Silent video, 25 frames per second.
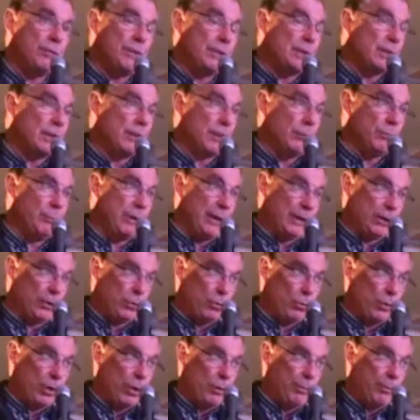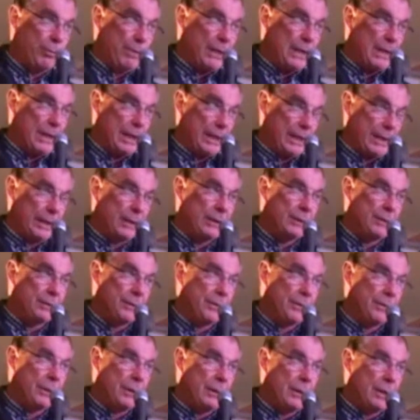physical and mental well-being.
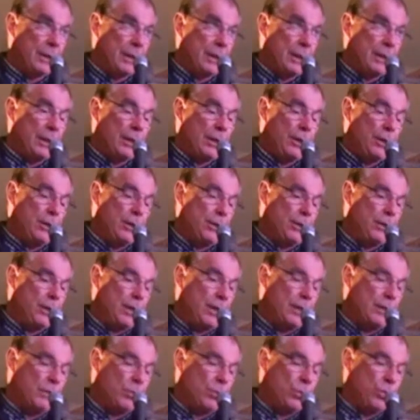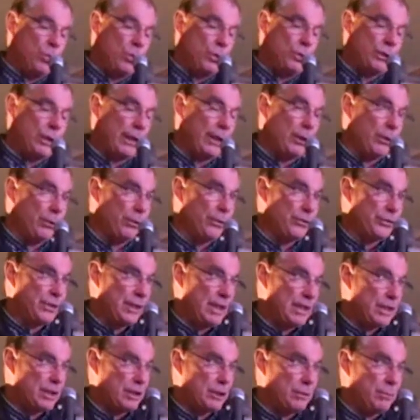The word health
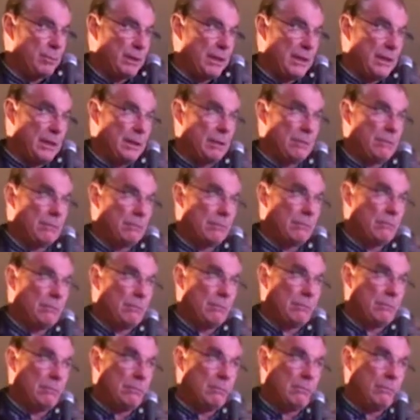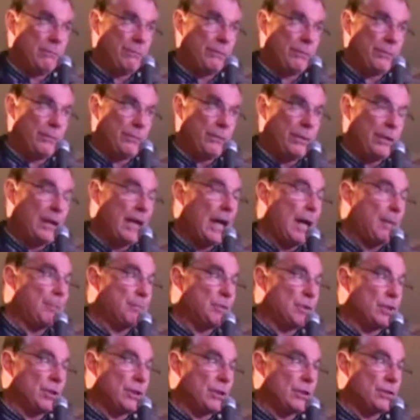tends to be
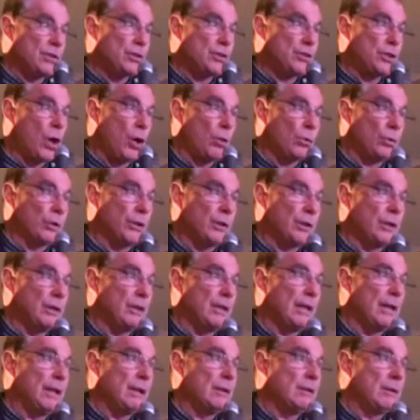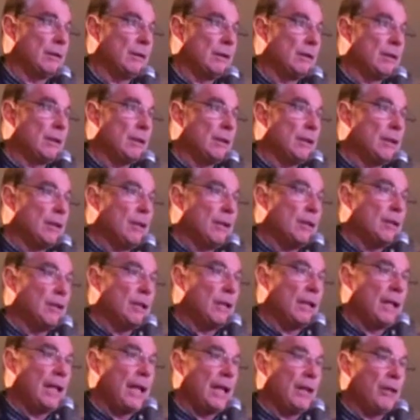captured and stolen,
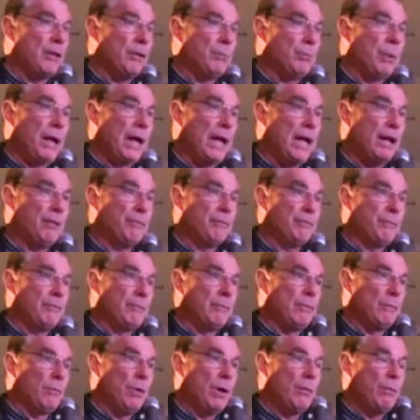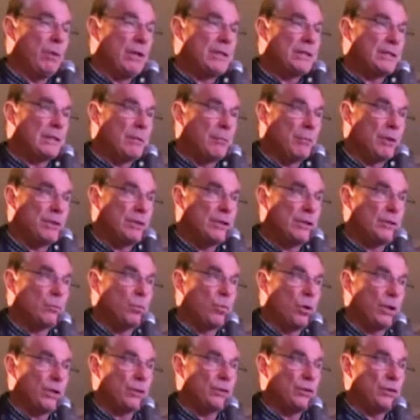and paying. When someone says,
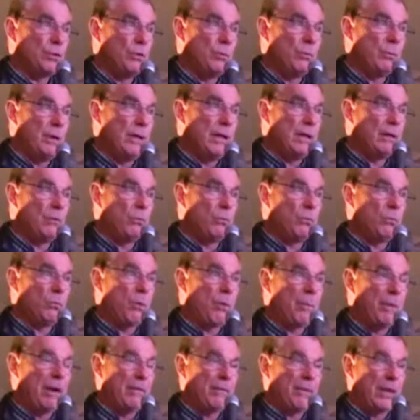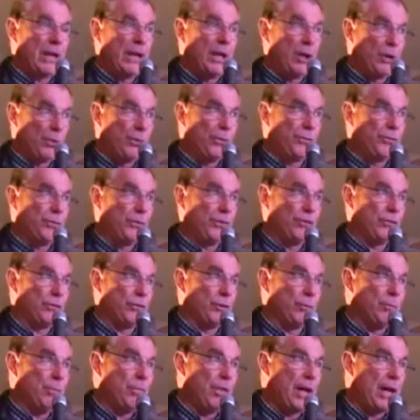what do you mean about the health
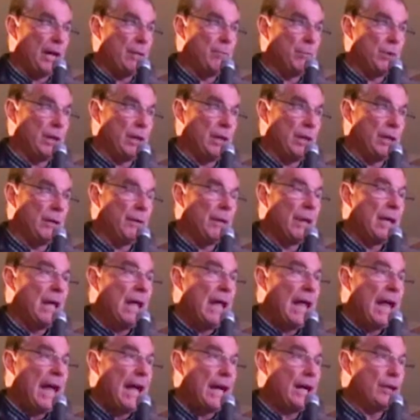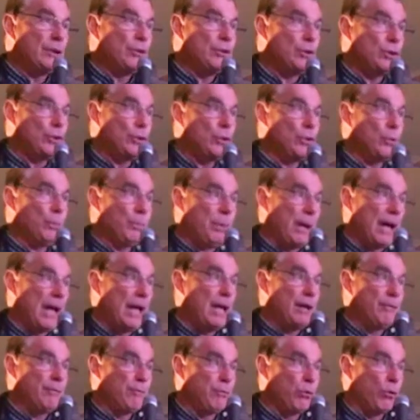system, they mean, how do you
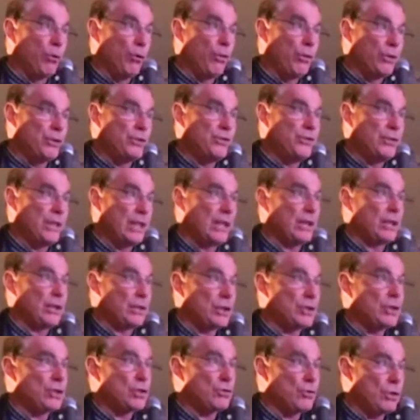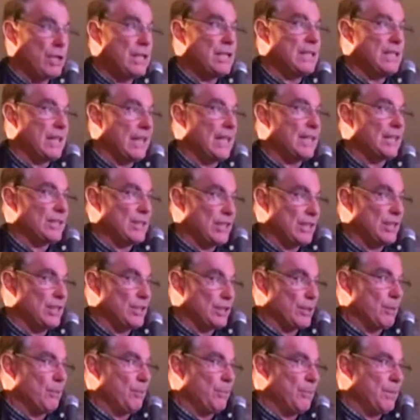pay for the sickness treating
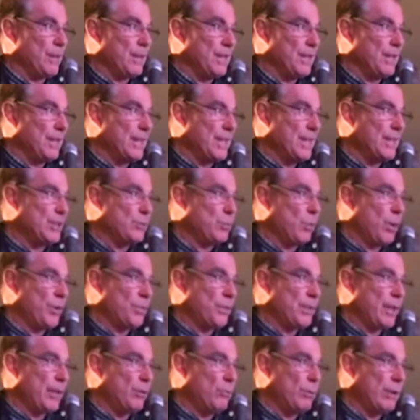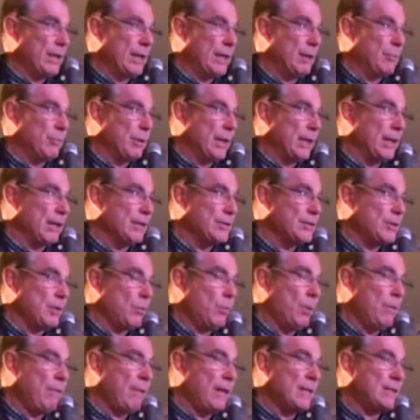system, is what they really mean.
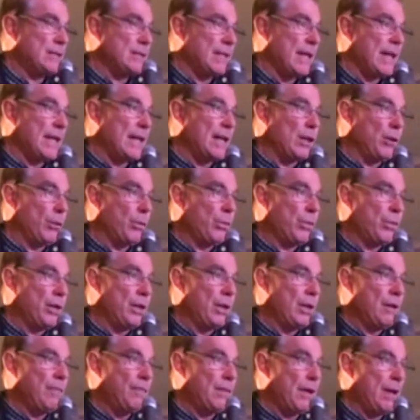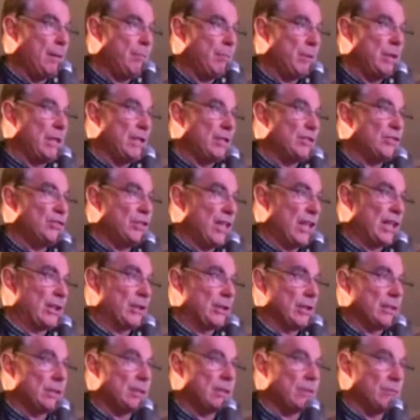So when they say health, they mean
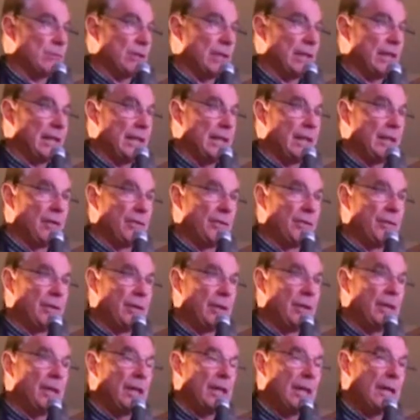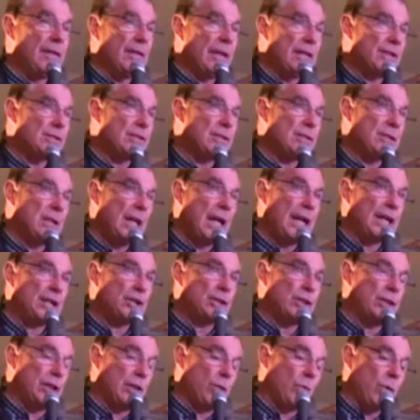sickness, really. And that's
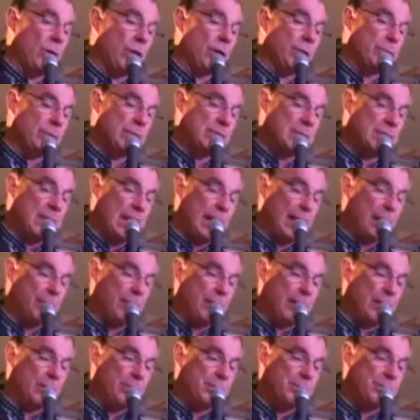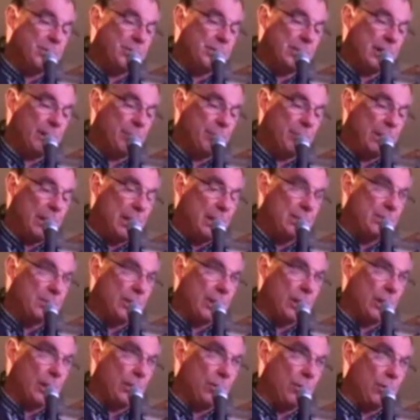actually quite a mistake, because some years
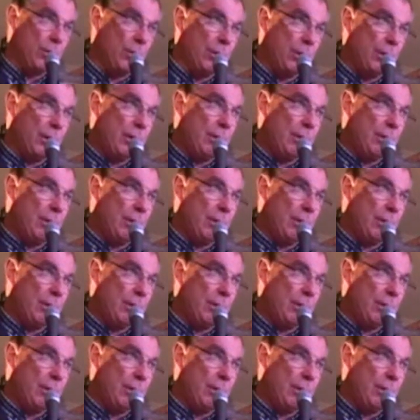ago,